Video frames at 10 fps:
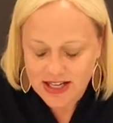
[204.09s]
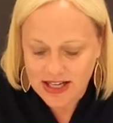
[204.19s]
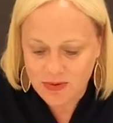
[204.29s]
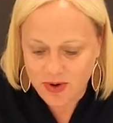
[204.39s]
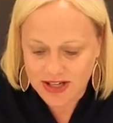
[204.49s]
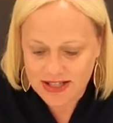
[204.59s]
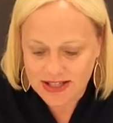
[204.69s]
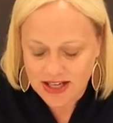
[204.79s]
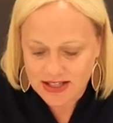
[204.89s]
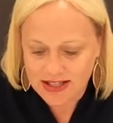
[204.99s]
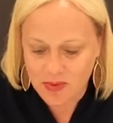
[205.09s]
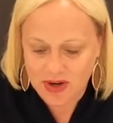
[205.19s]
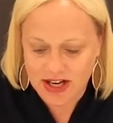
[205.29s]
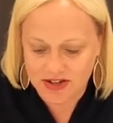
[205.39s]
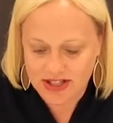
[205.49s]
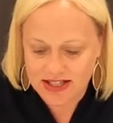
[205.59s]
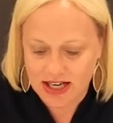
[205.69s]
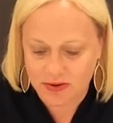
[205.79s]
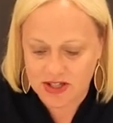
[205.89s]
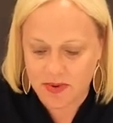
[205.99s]
He wants someone else to
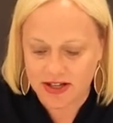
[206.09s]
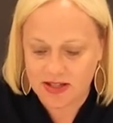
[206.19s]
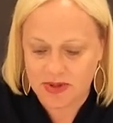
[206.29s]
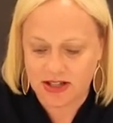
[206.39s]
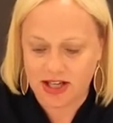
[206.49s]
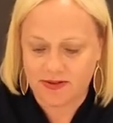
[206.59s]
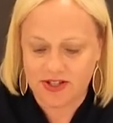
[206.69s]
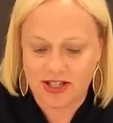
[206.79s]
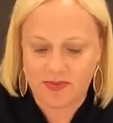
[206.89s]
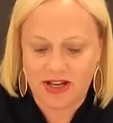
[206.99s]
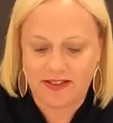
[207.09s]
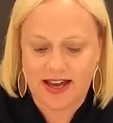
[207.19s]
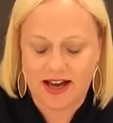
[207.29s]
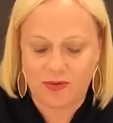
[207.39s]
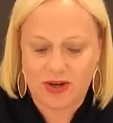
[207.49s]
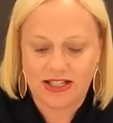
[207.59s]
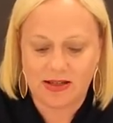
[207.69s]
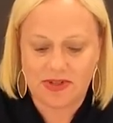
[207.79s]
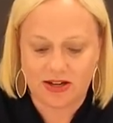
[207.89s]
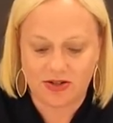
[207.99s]
take responsibility for something that we
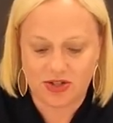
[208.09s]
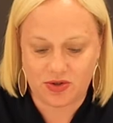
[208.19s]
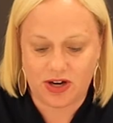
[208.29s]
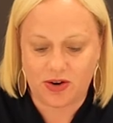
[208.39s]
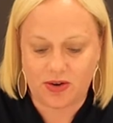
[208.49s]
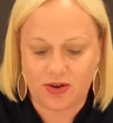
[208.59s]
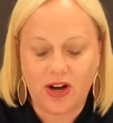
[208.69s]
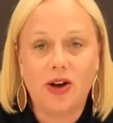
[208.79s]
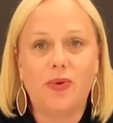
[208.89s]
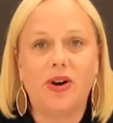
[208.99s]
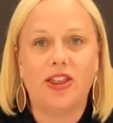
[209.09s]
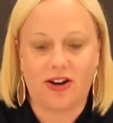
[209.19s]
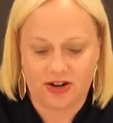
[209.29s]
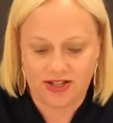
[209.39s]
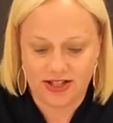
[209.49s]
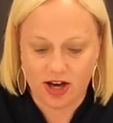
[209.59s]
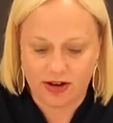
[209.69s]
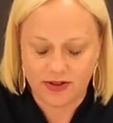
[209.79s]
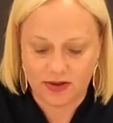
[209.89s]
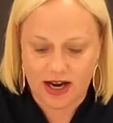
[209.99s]
deep down struggle with
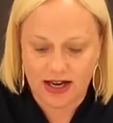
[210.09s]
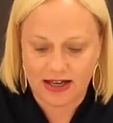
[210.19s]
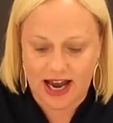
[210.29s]
ourselves, right?